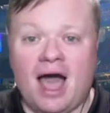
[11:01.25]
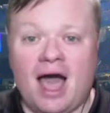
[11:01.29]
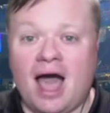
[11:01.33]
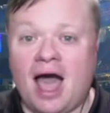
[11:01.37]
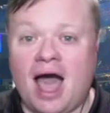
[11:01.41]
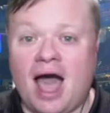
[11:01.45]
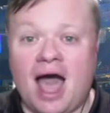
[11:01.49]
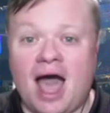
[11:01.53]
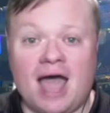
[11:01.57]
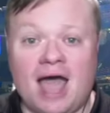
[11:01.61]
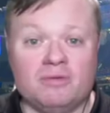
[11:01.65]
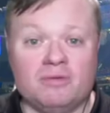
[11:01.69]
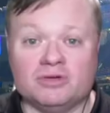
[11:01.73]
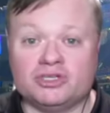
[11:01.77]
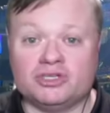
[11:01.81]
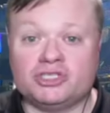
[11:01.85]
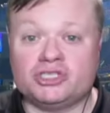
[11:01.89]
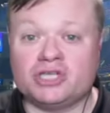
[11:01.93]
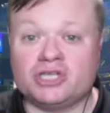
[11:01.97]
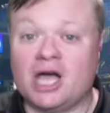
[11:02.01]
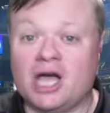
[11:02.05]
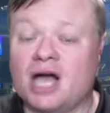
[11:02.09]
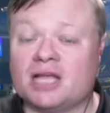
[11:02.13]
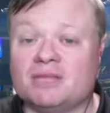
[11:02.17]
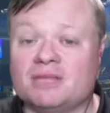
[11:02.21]
I, I was
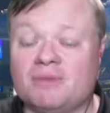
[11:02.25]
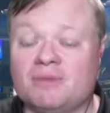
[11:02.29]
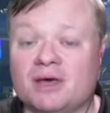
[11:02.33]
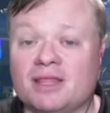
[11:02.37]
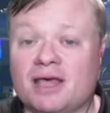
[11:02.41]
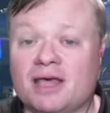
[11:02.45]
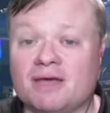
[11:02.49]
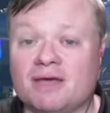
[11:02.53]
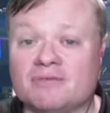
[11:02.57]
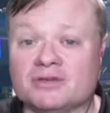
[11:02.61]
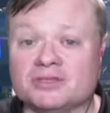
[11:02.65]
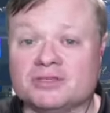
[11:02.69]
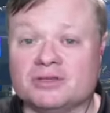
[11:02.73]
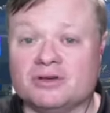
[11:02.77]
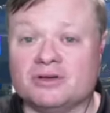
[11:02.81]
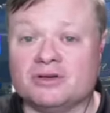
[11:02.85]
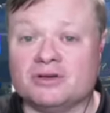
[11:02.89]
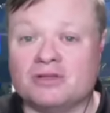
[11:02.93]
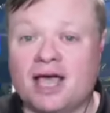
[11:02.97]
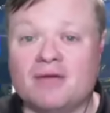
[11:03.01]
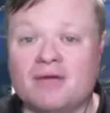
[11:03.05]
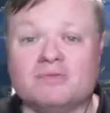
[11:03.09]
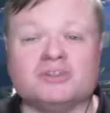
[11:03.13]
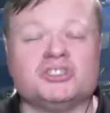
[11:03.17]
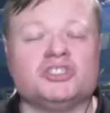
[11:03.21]
shocked by that result.
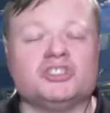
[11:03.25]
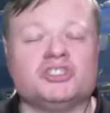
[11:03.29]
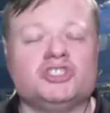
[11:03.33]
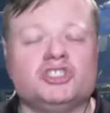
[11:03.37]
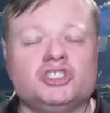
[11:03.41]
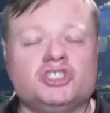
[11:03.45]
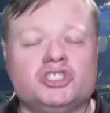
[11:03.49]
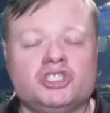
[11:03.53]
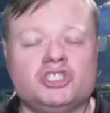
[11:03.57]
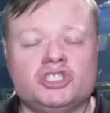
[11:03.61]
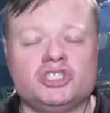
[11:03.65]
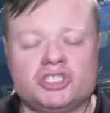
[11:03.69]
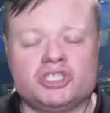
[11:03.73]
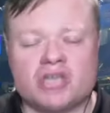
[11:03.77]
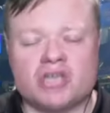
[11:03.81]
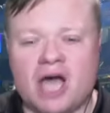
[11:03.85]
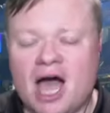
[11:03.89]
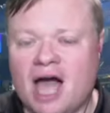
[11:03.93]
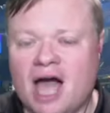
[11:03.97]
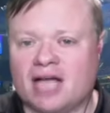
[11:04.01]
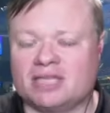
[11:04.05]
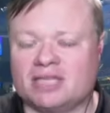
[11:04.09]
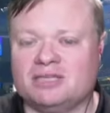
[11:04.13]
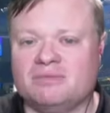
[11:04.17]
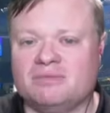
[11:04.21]
I was
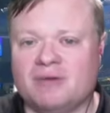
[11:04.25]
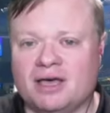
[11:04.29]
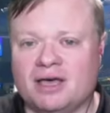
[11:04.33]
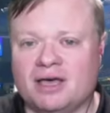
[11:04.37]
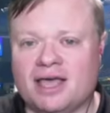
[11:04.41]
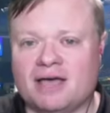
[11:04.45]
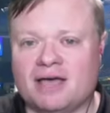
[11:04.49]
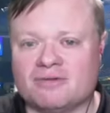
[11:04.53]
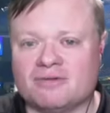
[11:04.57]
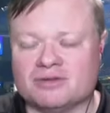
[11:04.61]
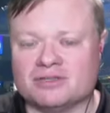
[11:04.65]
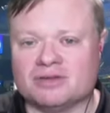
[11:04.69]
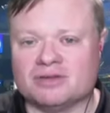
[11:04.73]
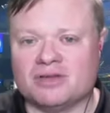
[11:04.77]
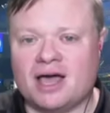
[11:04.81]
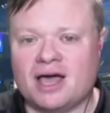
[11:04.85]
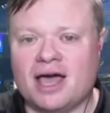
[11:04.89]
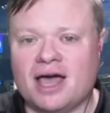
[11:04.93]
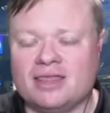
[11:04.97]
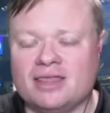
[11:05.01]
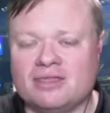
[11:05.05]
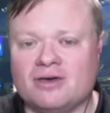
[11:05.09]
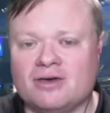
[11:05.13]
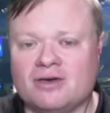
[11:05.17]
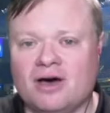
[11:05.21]
shocked by that result.
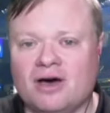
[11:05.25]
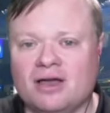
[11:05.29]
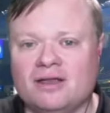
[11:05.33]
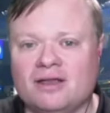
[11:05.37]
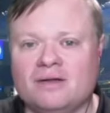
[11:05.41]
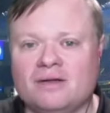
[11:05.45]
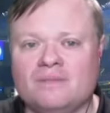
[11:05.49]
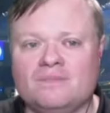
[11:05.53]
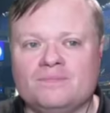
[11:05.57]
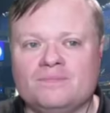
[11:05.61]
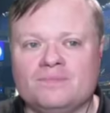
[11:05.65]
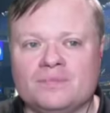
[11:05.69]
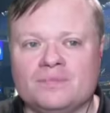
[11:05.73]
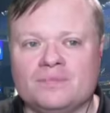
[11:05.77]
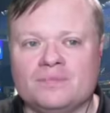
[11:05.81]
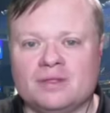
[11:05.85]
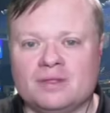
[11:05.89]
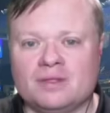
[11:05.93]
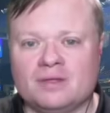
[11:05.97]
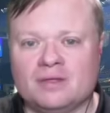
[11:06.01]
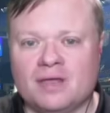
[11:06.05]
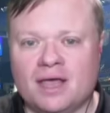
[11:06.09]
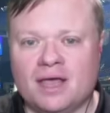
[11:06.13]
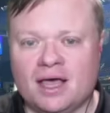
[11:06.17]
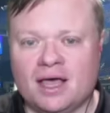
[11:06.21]
I thought
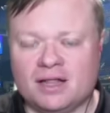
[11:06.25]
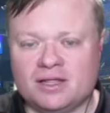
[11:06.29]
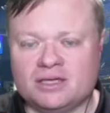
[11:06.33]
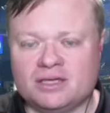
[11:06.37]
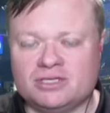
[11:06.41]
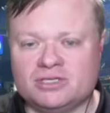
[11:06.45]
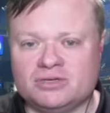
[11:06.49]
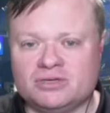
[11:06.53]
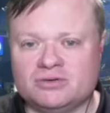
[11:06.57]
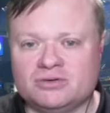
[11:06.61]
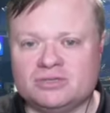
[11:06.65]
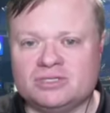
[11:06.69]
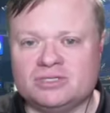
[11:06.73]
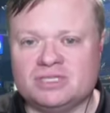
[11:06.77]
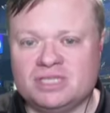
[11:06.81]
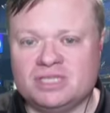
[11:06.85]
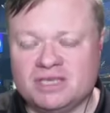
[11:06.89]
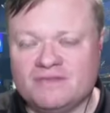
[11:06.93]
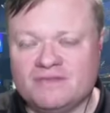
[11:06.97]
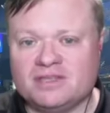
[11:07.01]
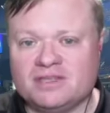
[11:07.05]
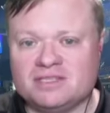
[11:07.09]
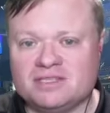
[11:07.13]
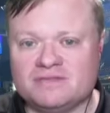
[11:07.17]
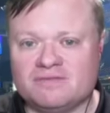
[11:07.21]
LSU's
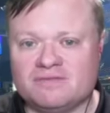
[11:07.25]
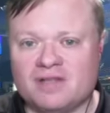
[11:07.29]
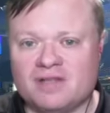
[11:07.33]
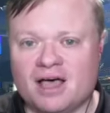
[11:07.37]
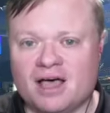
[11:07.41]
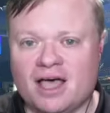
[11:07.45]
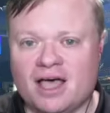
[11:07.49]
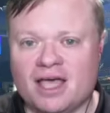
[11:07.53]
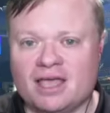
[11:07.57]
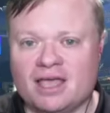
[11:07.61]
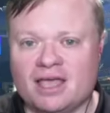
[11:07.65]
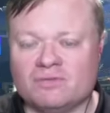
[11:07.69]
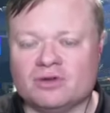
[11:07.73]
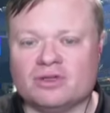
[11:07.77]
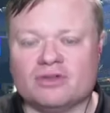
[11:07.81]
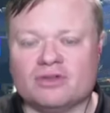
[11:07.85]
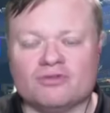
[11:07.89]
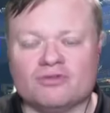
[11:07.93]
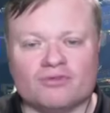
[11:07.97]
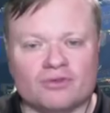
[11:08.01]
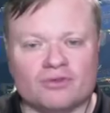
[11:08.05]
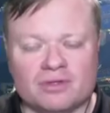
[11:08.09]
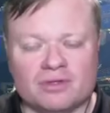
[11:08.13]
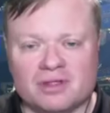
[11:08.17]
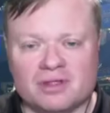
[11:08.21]
defensive line would
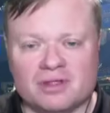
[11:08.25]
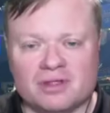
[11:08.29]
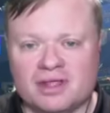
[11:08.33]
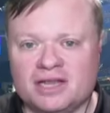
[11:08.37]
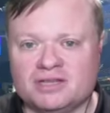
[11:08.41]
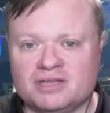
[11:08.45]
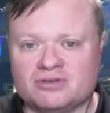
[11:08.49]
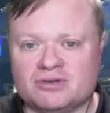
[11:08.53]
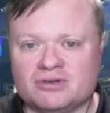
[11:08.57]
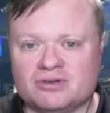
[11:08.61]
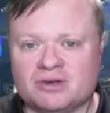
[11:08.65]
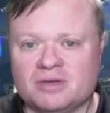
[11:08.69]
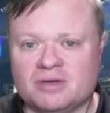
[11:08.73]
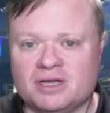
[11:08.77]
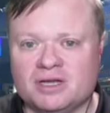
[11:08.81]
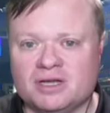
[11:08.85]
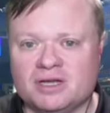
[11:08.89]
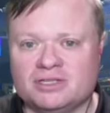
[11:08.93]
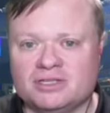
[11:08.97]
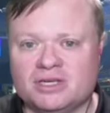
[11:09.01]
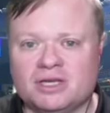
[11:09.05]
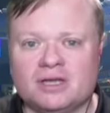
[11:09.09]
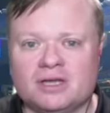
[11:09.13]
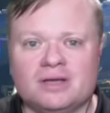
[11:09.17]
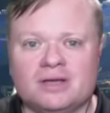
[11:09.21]
control the line of
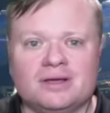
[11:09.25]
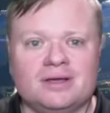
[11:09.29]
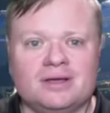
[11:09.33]
scrimmage.